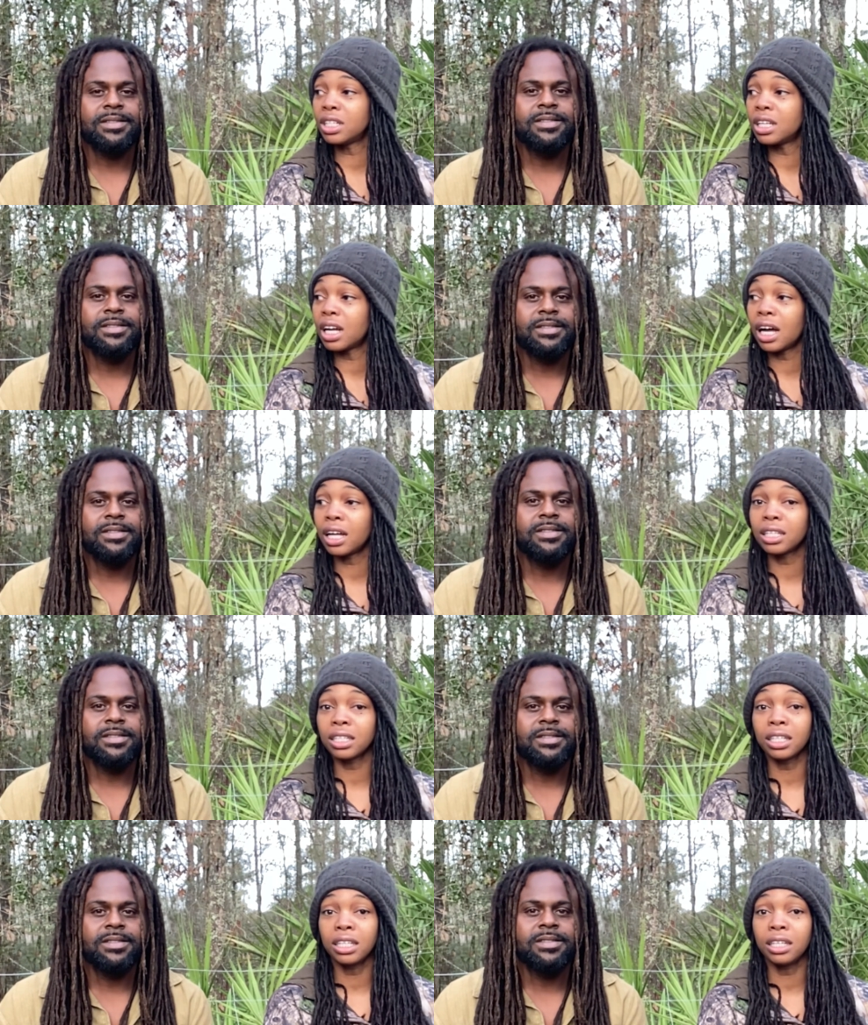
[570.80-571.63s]
Speaker 1: not
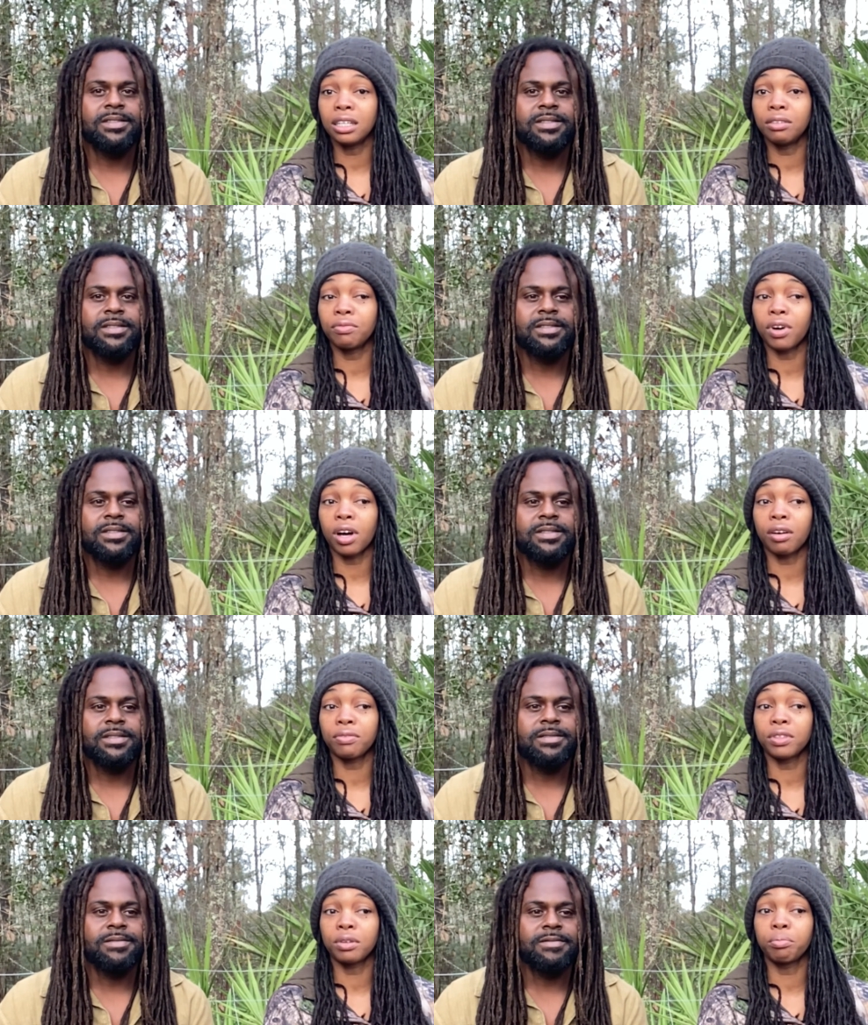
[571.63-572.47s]
leave off
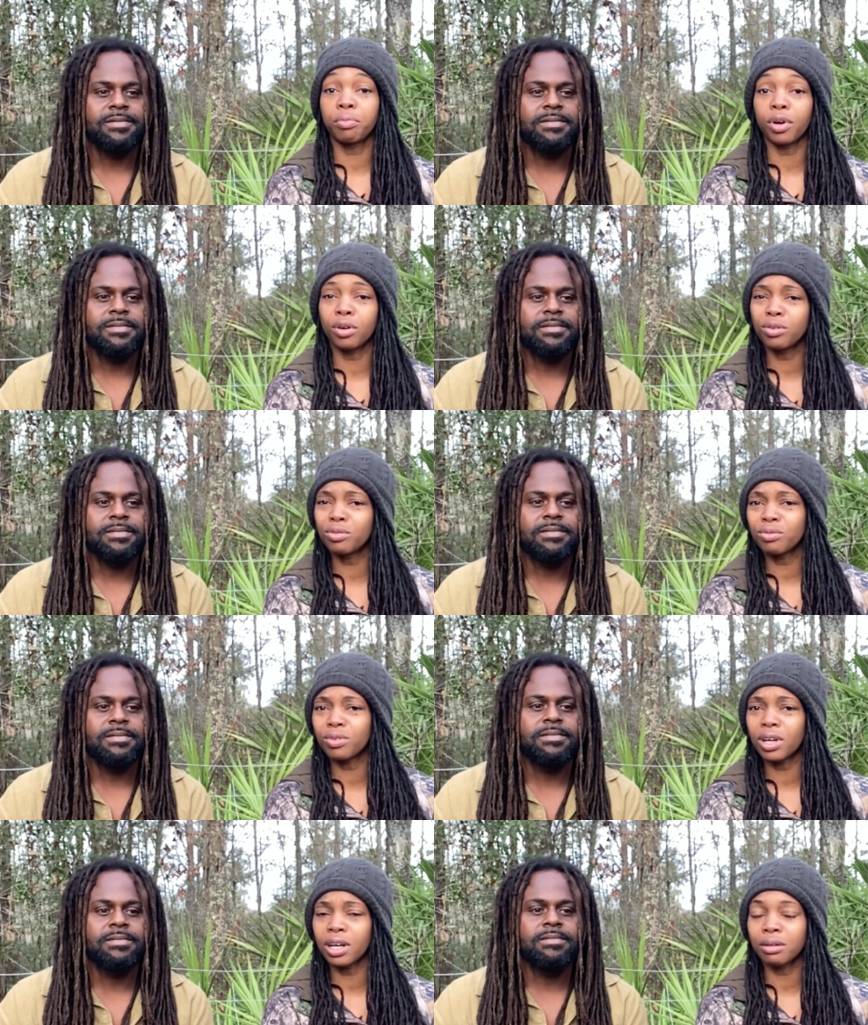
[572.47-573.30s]
the
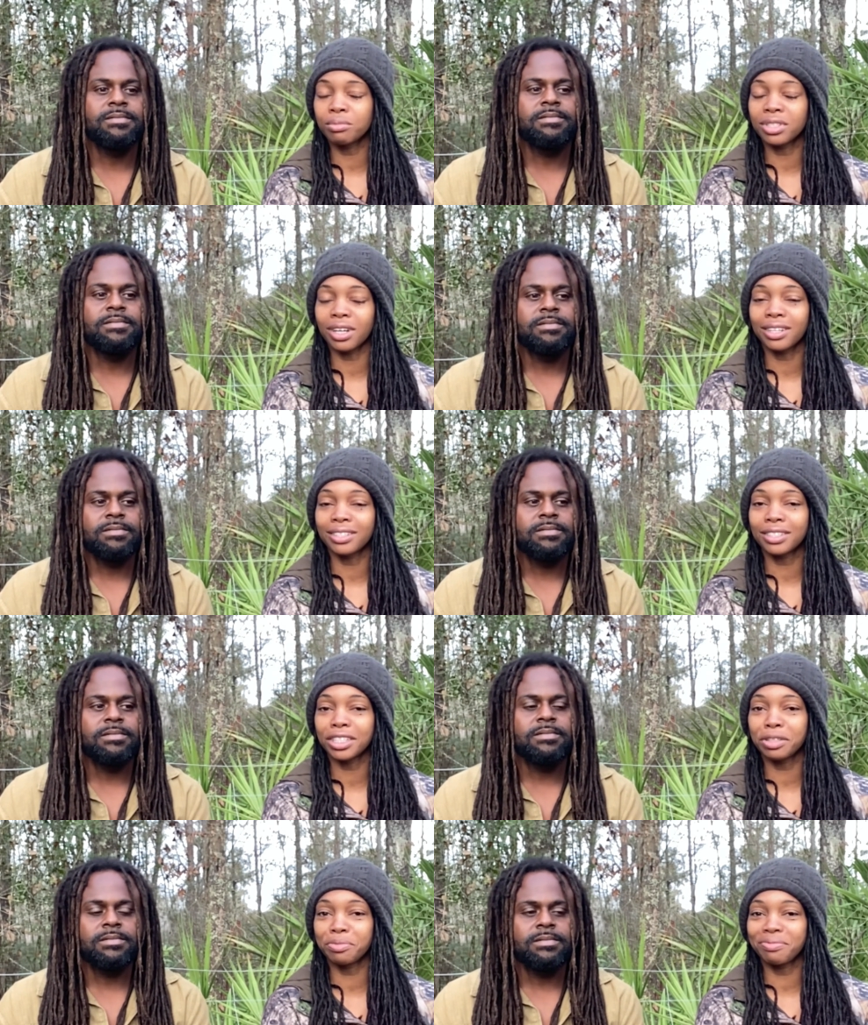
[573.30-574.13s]

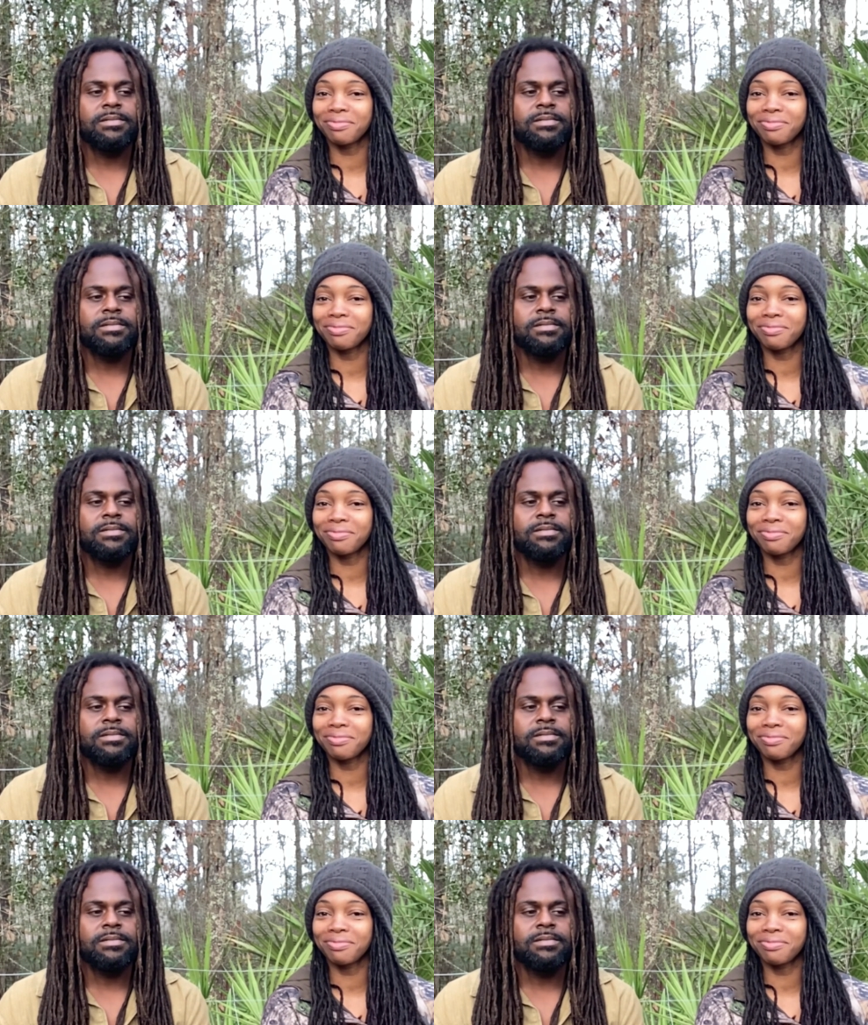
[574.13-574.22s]
ship.